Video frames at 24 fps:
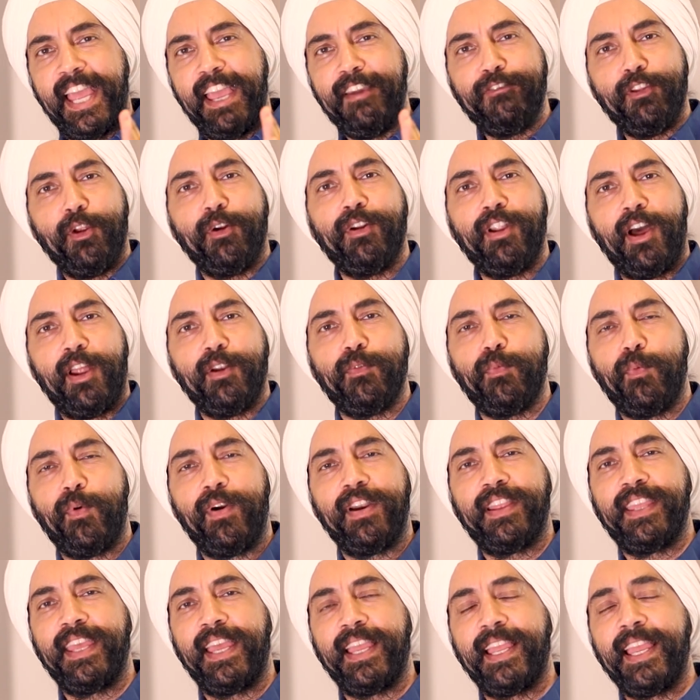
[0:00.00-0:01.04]
If you're not
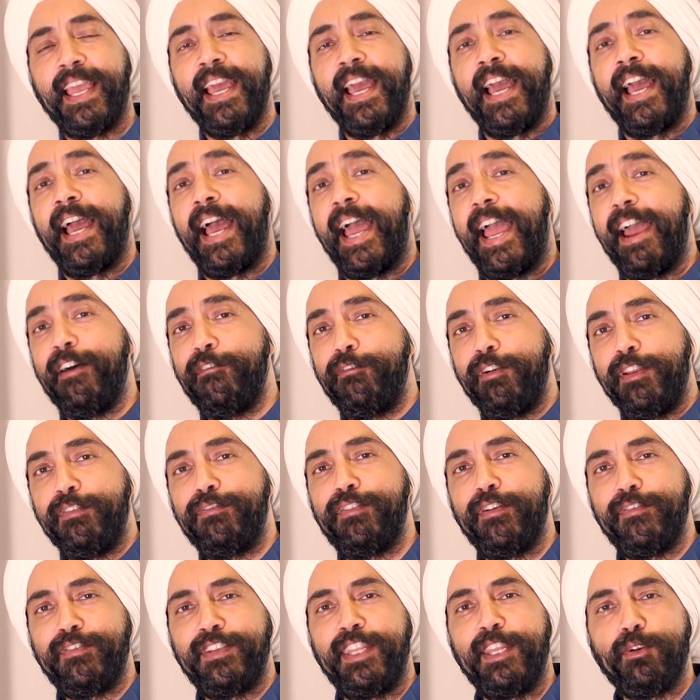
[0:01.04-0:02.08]
working, every
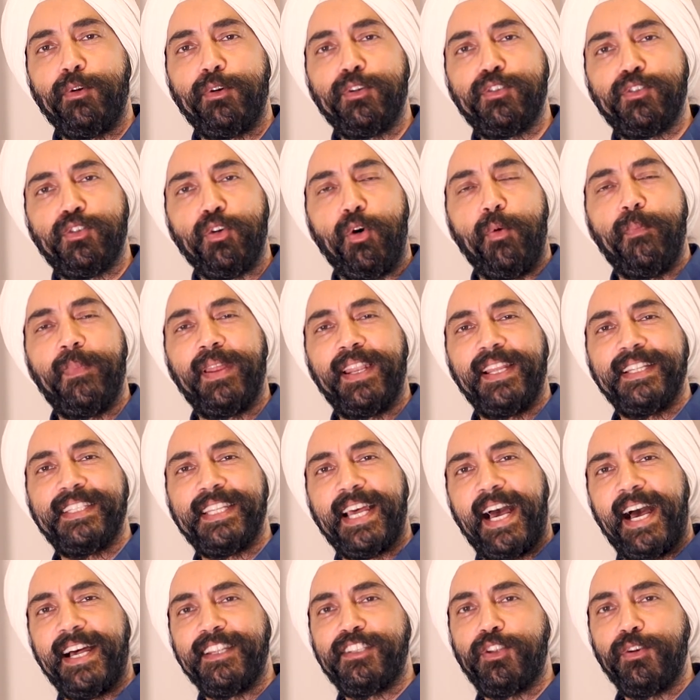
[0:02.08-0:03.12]
15 or so minutes,
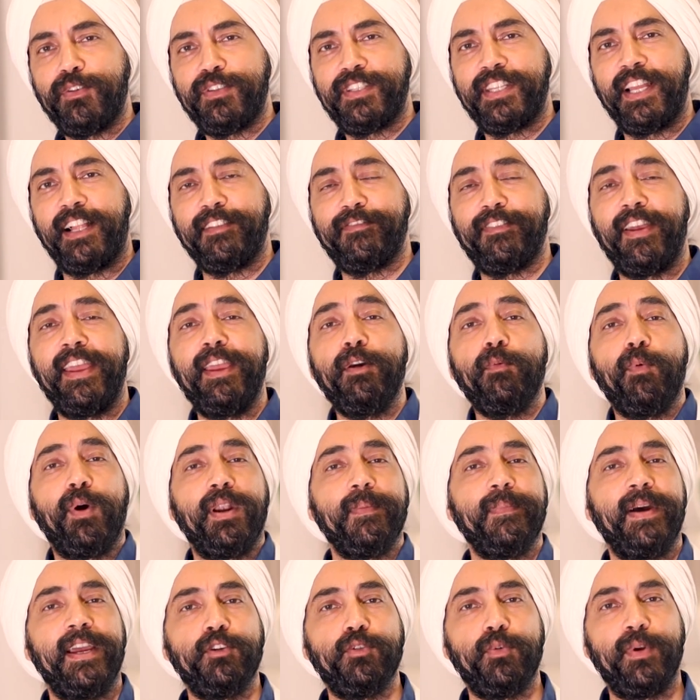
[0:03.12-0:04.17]
ask yourself, hey,
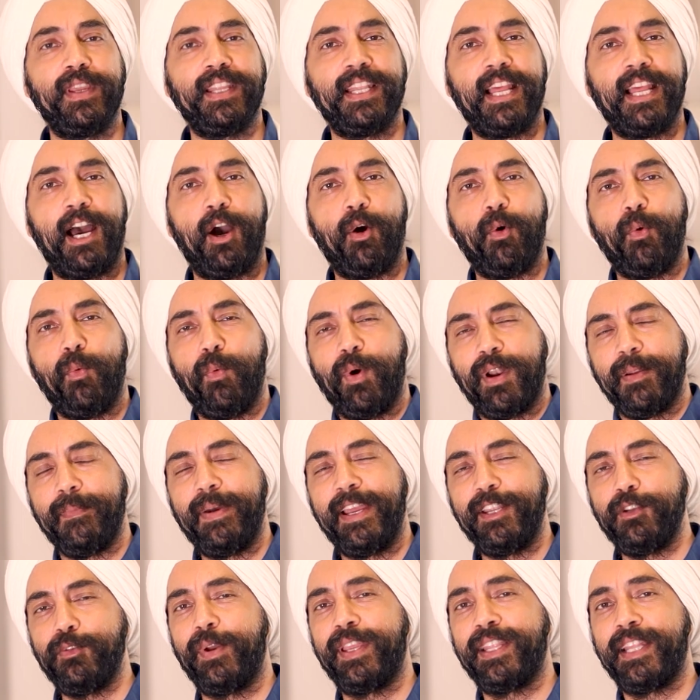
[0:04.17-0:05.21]
what am I doing now? What am
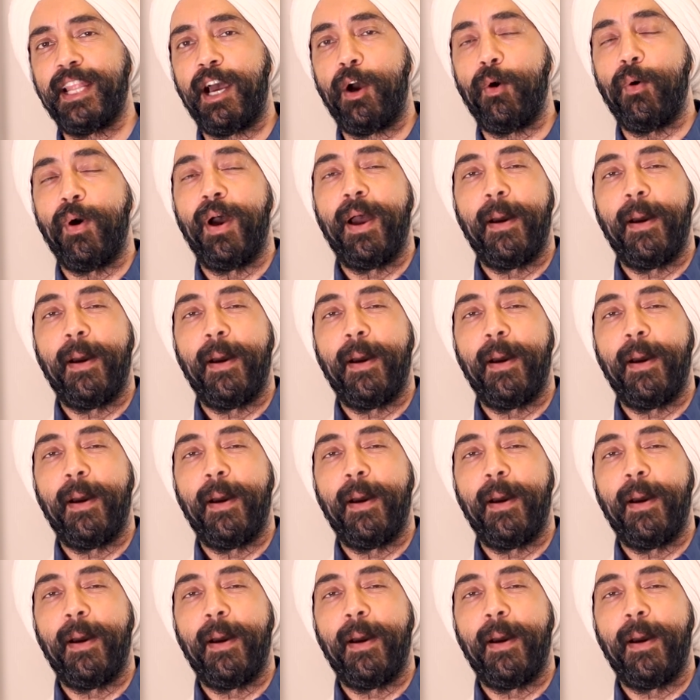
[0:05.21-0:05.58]
I doing now?